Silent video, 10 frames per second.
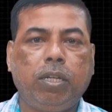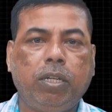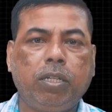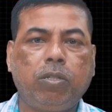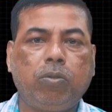
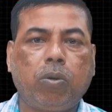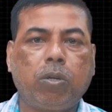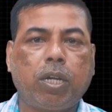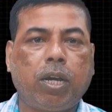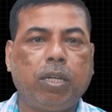It is
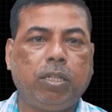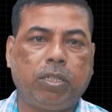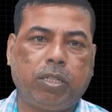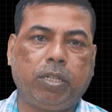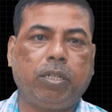not a
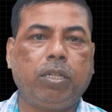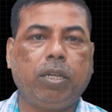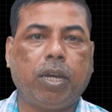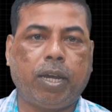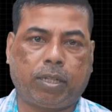
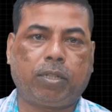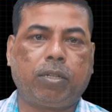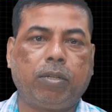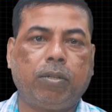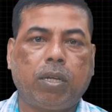static
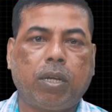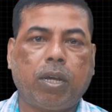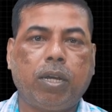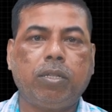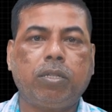act
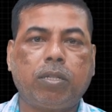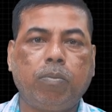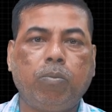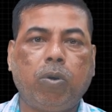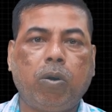as
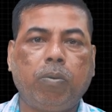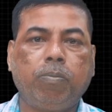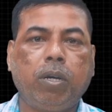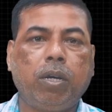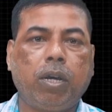some
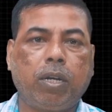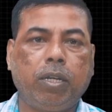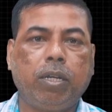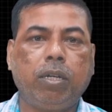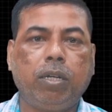of the
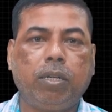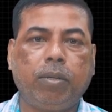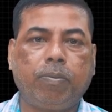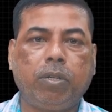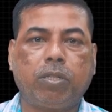earlier
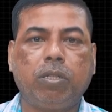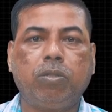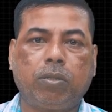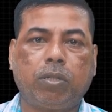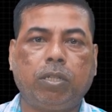
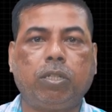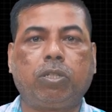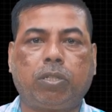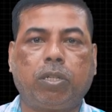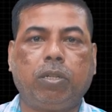definitions
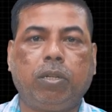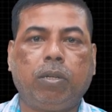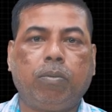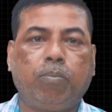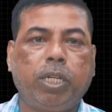suggest,
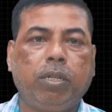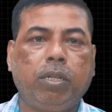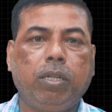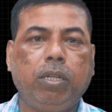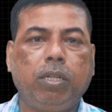but
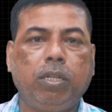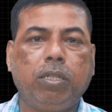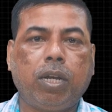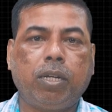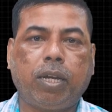it
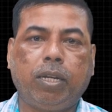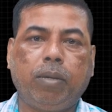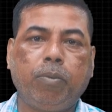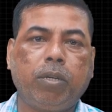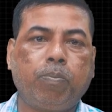is a
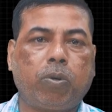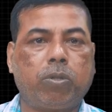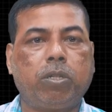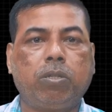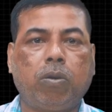dynamic
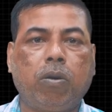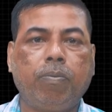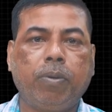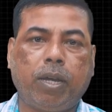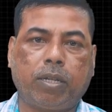process
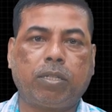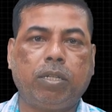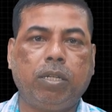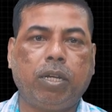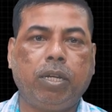of
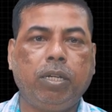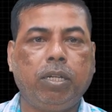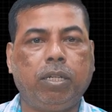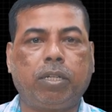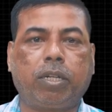action and
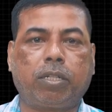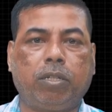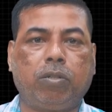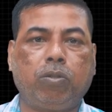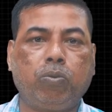
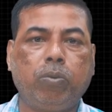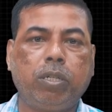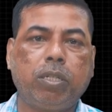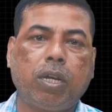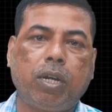interaction
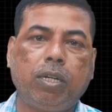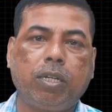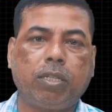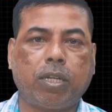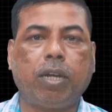towards a
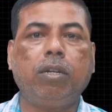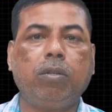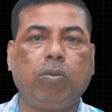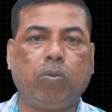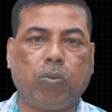
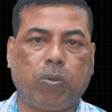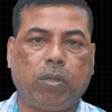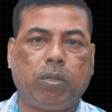desired goal,